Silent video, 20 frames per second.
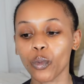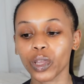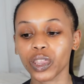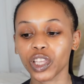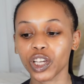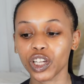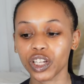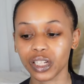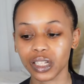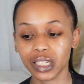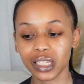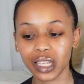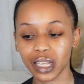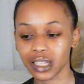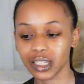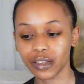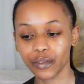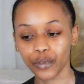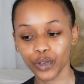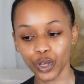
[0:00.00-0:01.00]
with a good
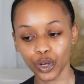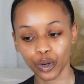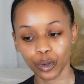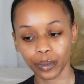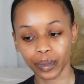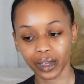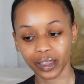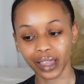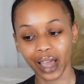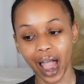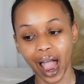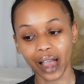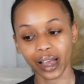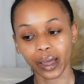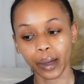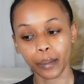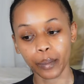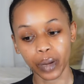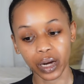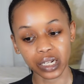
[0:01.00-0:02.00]
sense of humor that I
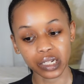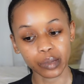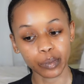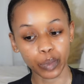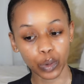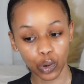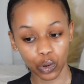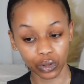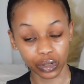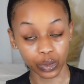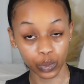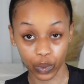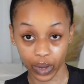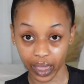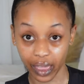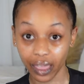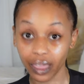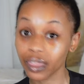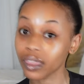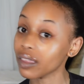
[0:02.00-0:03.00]
can bust balls
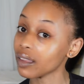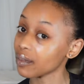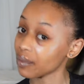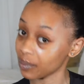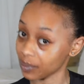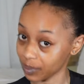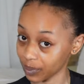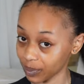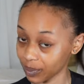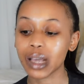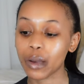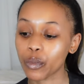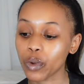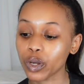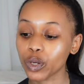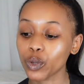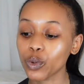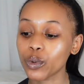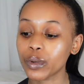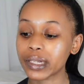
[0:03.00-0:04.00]
with. Someone
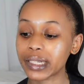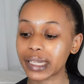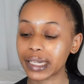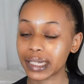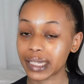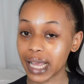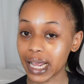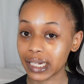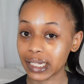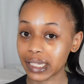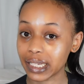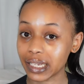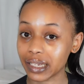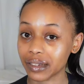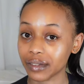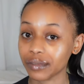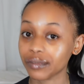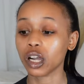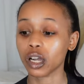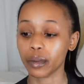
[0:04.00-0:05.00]
who is
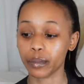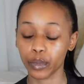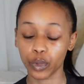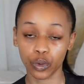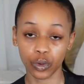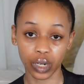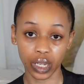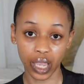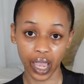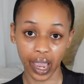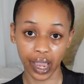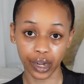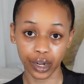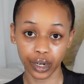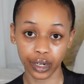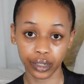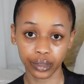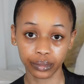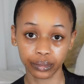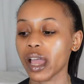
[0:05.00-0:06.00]
attentive,
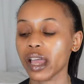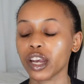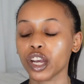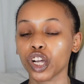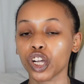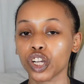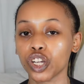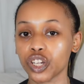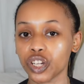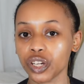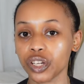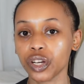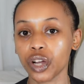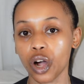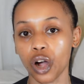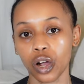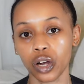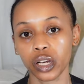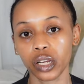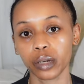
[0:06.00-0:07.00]
communicator, and a
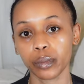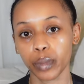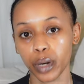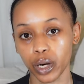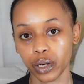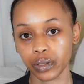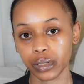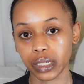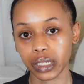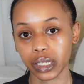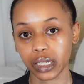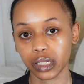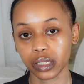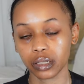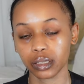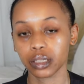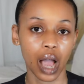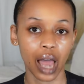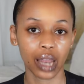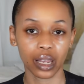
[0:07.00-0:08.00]
good-hearted
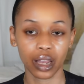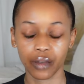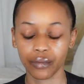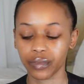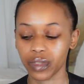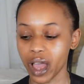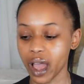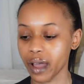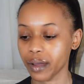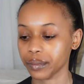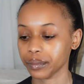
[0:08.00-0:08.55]
person. I love that.